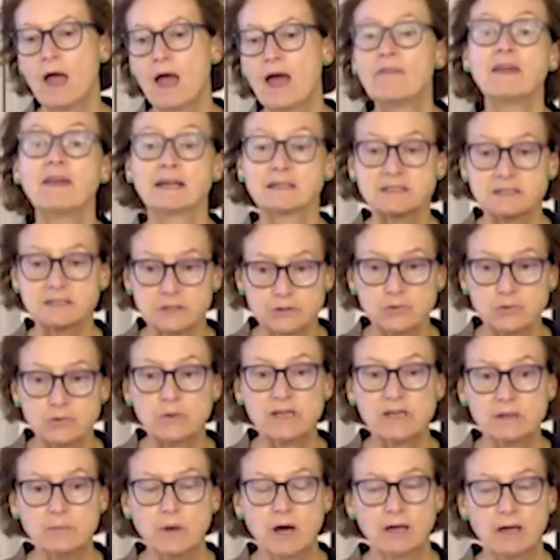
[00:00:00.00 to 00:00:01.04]
And that's the
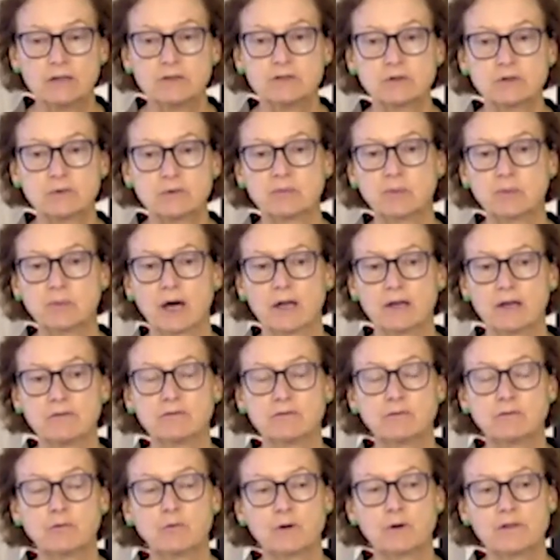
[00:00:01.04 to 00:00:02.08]
treaty monitoring body
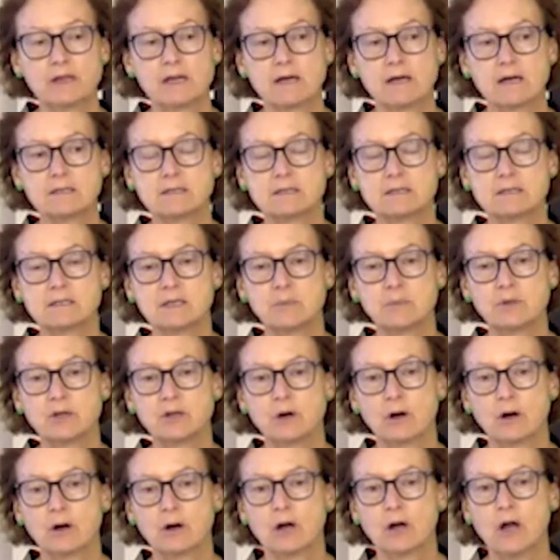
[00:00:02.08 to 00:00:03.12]
for the
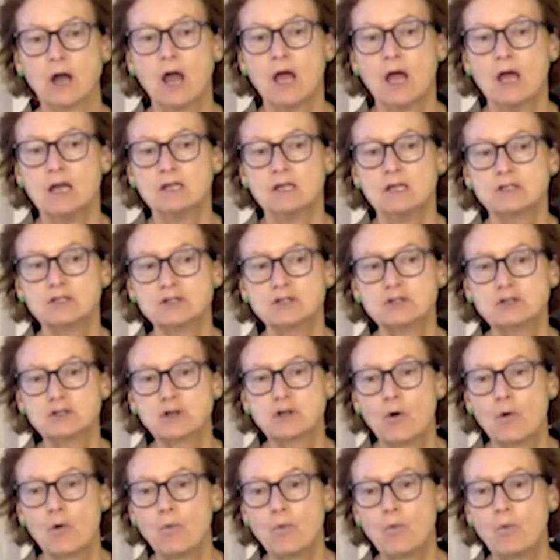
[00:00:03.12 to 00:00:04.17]
ICCPR.
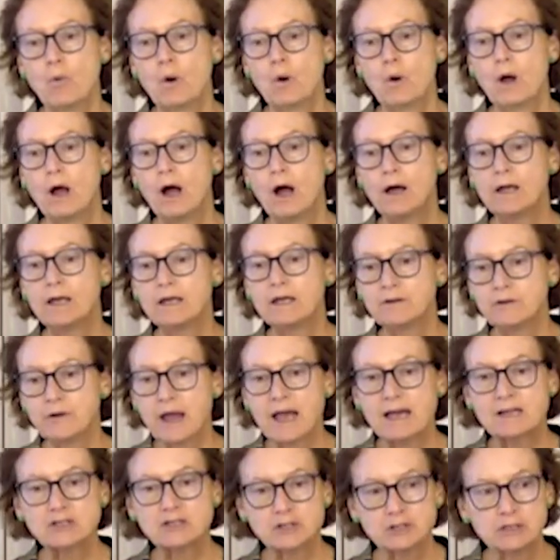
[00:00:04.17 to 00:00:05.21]
So
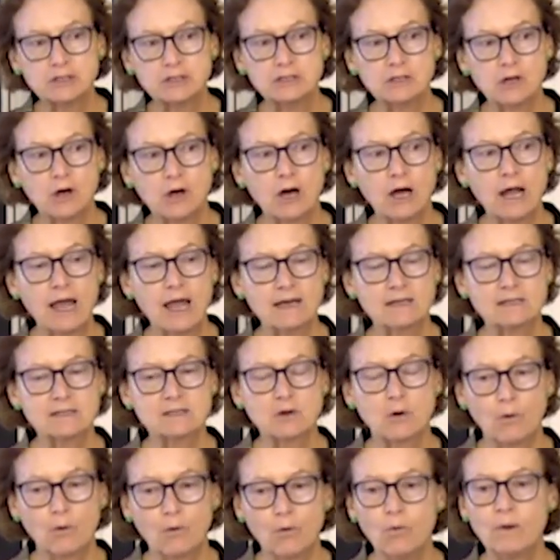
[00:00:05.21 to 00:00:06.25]
international law
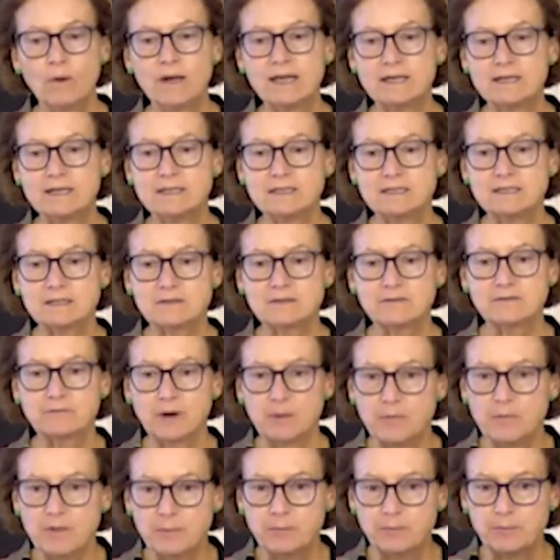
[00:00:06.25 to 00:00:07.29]
has always,
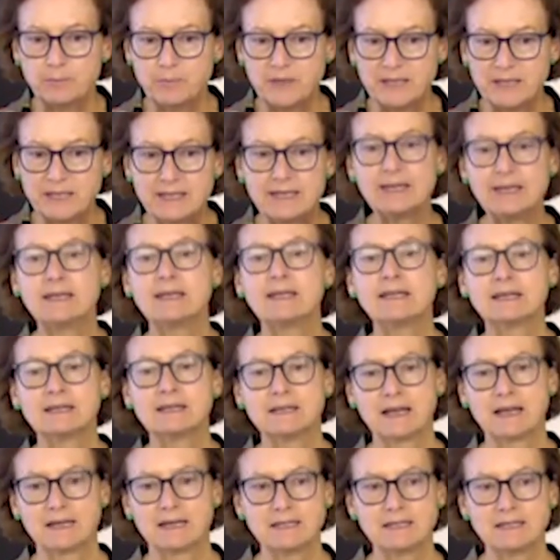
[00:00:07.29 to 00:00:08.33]
from the beginning
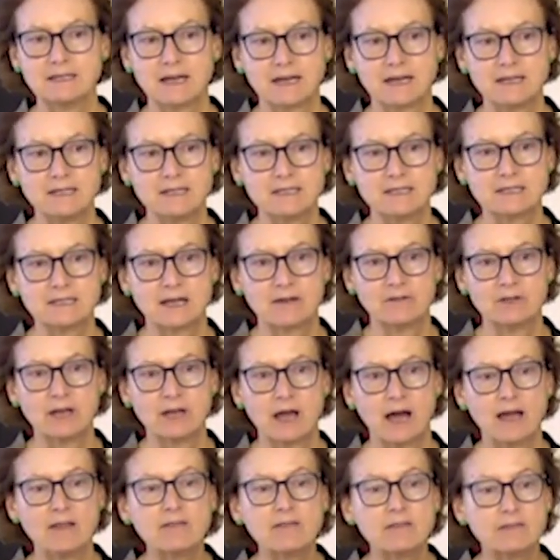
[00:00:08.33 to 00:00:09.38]
in 1997,
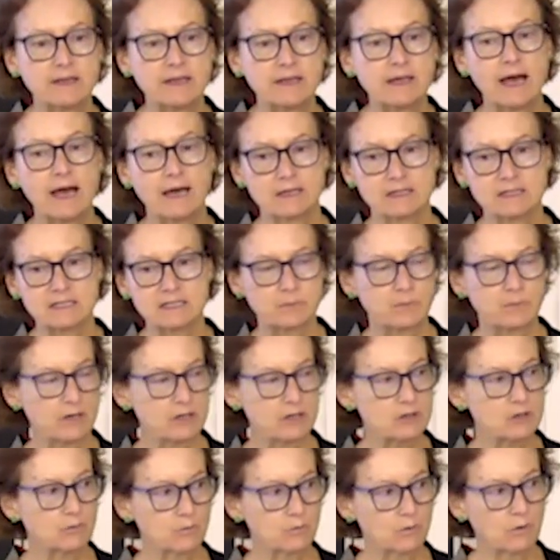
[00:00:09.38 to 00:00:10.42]
I think had a
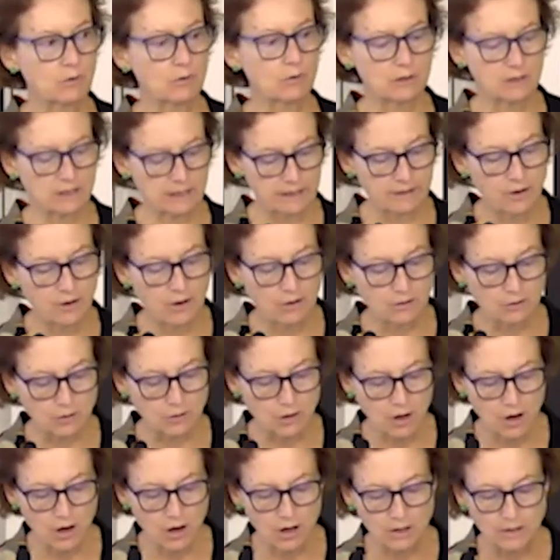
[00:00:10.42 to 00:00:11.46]
special role in Hong
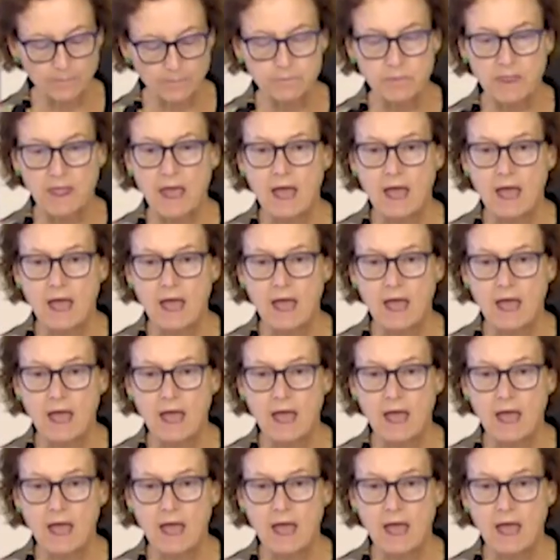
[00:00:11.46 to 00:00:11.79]
Kong.